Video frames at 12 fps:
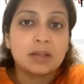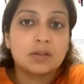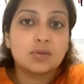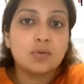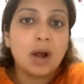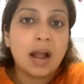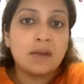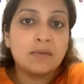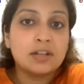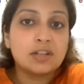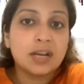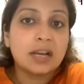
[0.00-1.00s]
So I
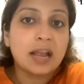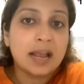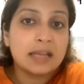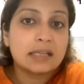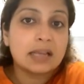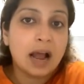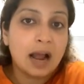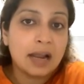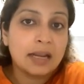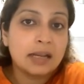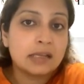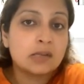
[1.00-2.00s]
will check as
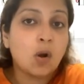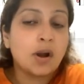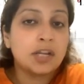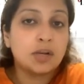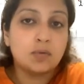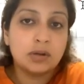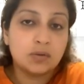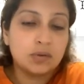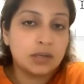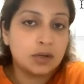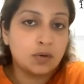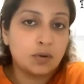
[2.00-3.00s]
I is not equal to
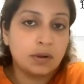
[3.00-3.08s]
0